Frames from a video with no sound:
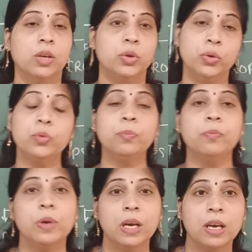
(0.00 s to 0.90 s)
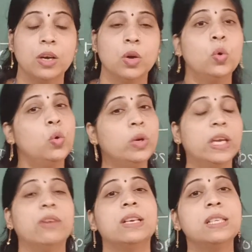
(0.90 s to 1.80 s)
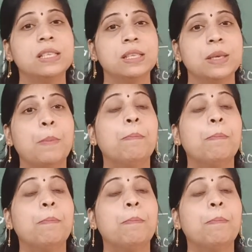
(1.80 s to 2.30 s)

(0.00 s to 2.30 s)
You know who give us